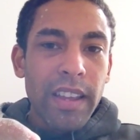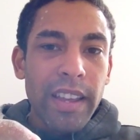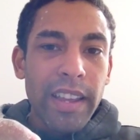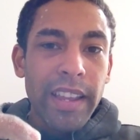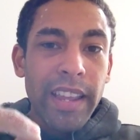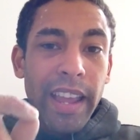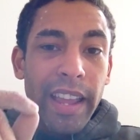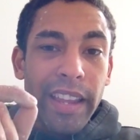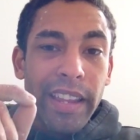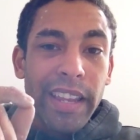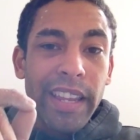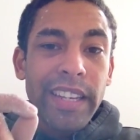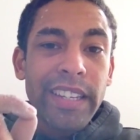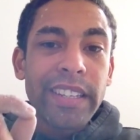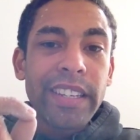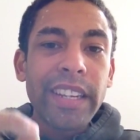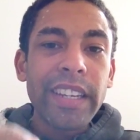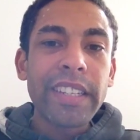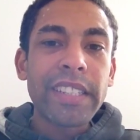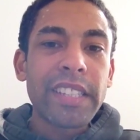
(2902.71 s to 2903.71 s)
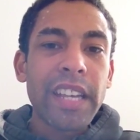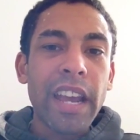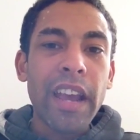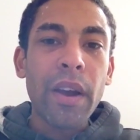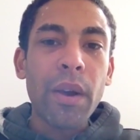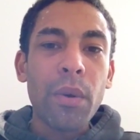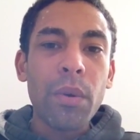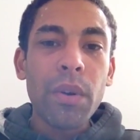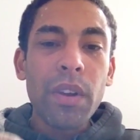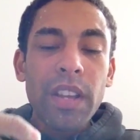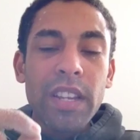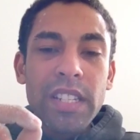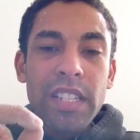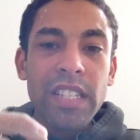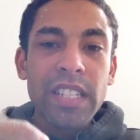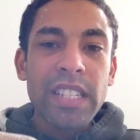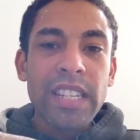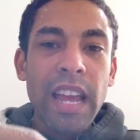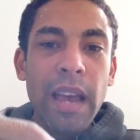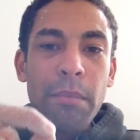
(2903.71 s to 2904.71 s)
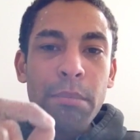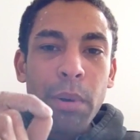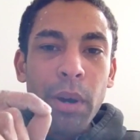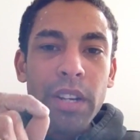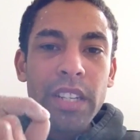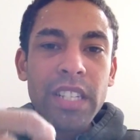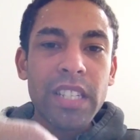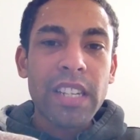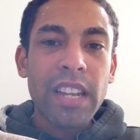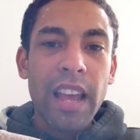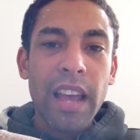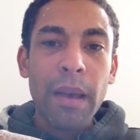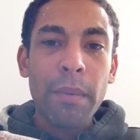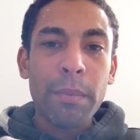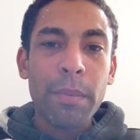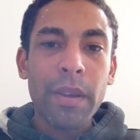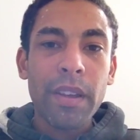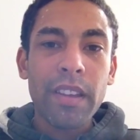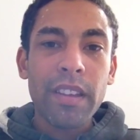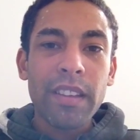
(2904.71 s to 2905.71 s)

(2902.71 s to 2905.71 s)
okay, in detail, step by step,